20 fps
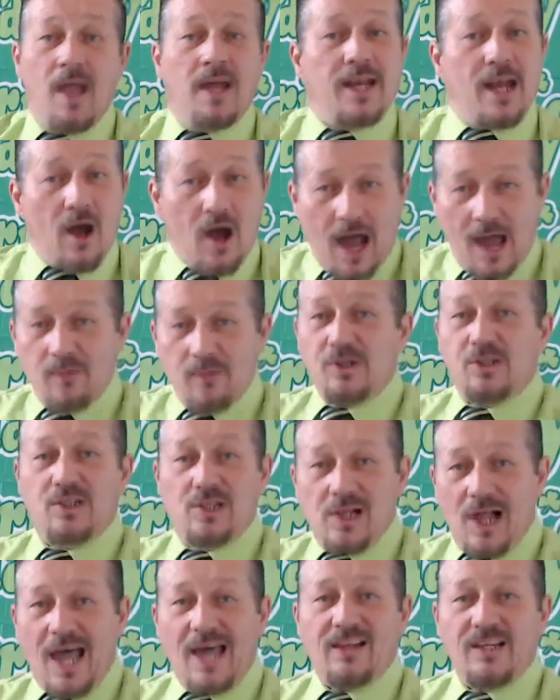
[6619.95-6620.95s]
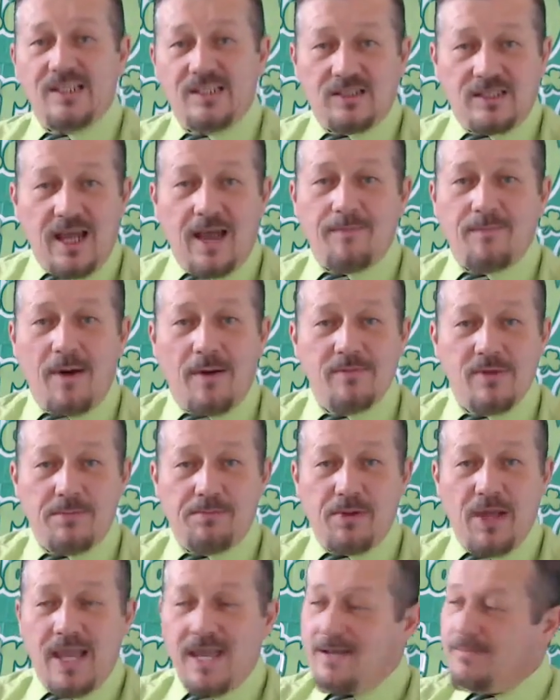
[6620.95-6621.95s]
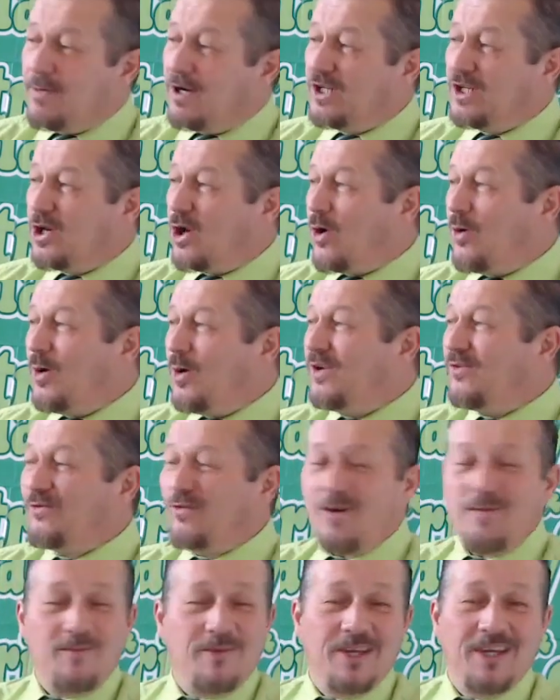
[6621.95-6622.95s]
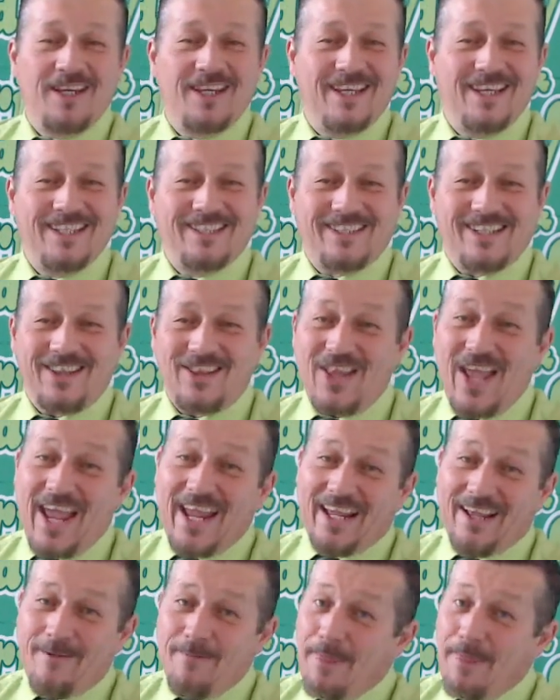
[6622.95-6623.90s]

Now, I would gladly step up the plate, but no one from it's the thing.